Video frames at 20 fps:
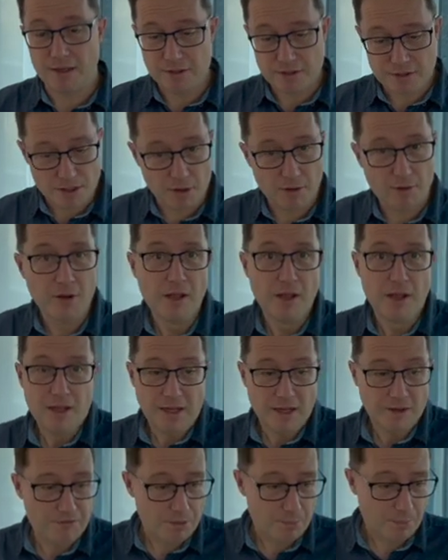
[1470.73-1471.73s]
So
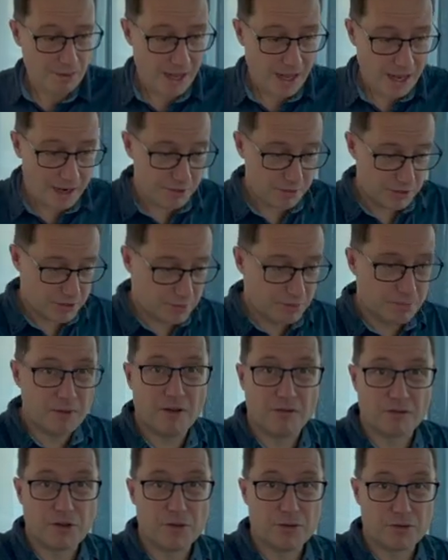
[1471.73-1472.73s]
if the player is, of
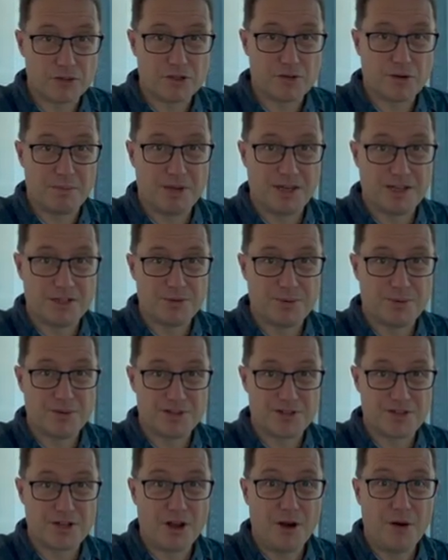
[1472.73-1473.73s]
course, dribbling towards
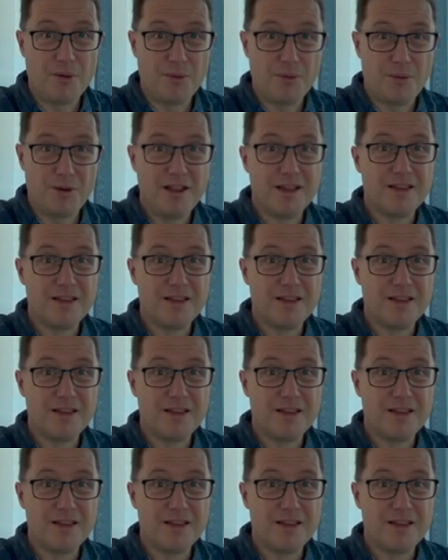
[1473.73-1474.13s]
goal,